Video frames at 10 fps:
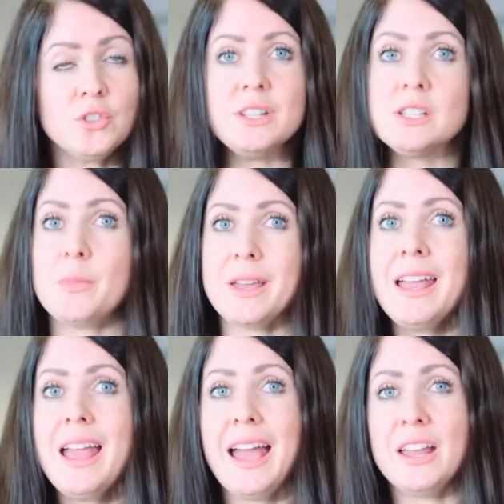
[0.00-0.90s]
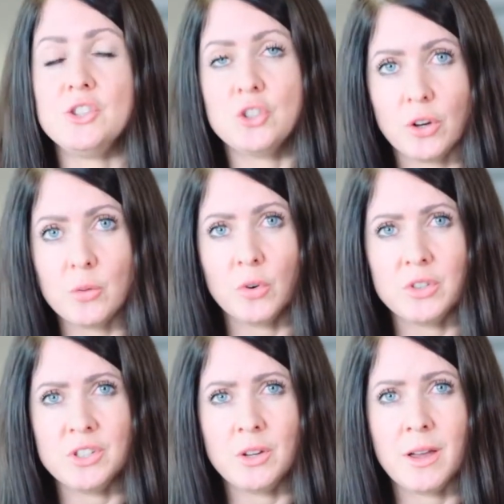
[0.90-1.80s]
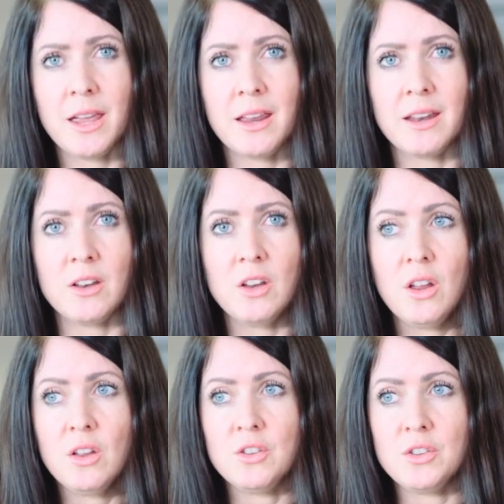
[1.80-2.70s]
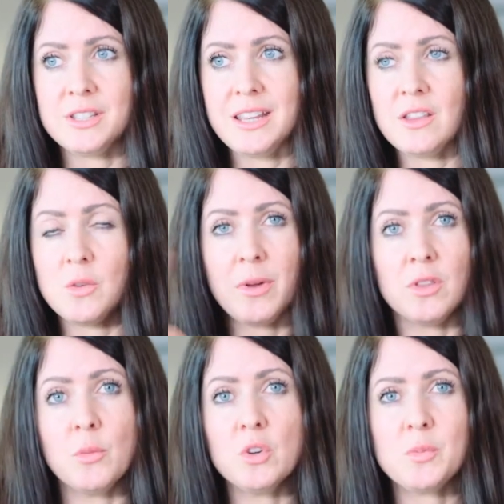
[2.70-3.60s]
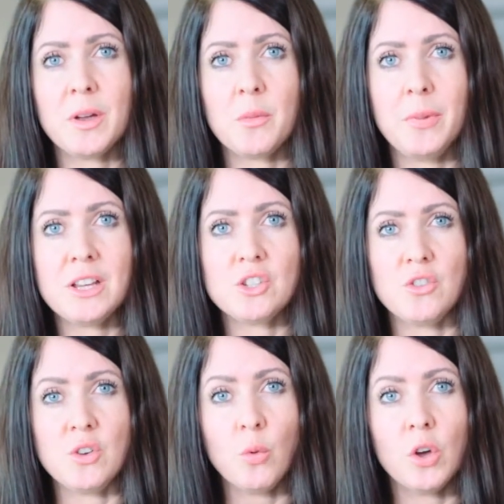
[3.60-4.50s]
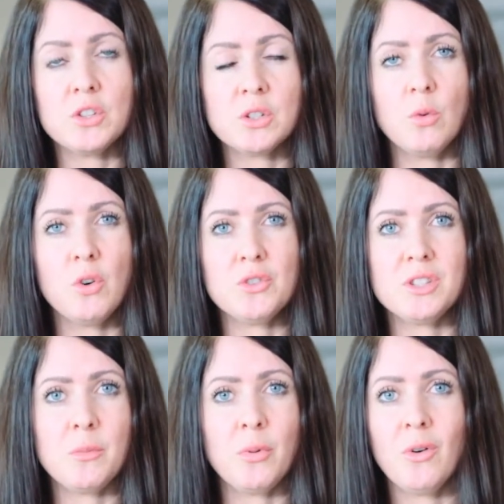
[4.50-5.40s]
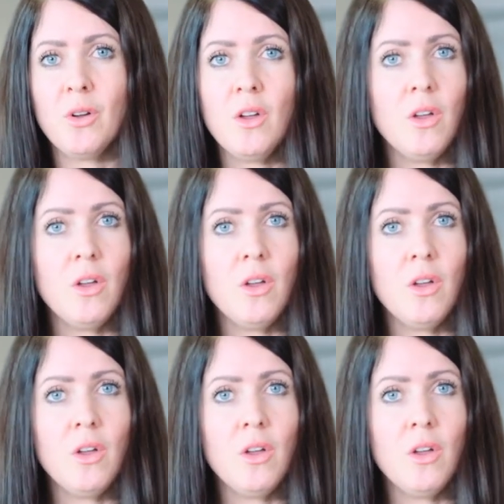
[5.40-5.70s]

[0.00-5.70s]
You need to be enjoying what you're doing, and you see the much bigger picture and you work towards it, but